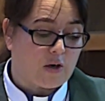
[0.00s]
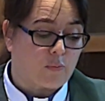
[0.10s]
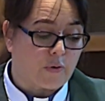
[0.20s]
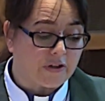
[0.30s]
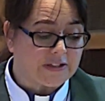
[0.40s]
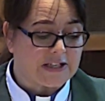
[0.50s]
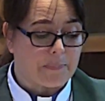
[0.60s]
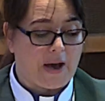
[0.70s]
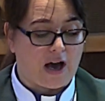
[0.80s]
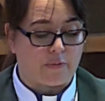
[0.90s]
worldly
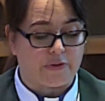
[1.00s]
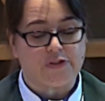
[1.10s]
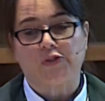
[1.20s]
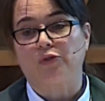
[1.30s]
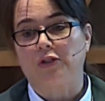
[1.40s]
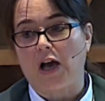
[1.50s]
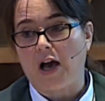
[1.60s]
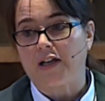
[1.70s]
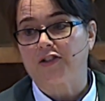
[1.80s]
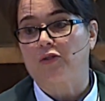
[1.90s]
powers do
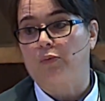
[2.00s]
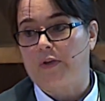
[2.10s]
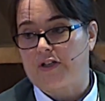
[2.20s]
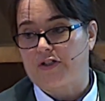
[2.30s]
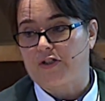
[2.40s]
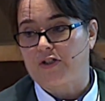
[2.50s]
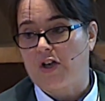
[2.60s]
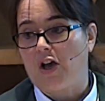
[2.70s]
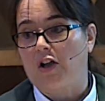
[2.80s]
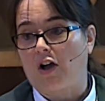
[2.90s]
not wish
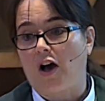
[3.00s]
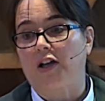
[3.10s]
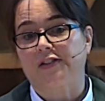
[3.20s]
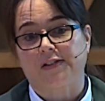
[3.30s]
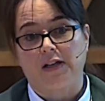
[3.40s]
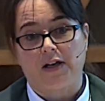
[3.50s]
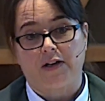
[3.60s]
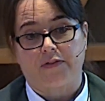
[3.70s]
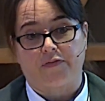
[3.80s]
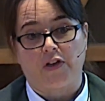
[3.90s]
God's
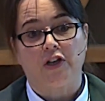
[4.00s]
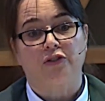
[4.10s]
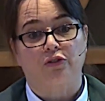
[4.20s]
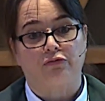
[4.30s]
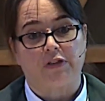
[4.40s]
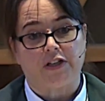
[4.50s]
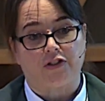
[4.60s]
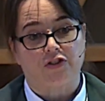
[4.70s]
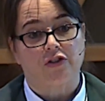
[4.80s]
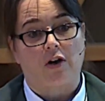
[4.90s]
love to
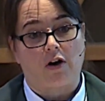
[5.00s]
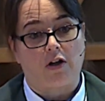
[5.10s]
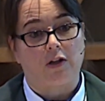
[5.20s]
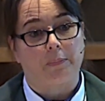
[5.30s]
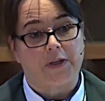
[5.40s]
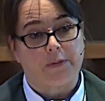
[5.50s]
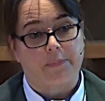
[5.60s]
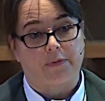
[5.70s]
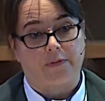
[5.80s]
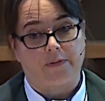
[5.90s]
reach all
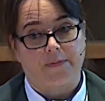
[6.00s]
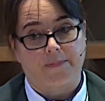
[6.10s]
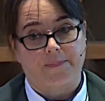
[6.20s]
people.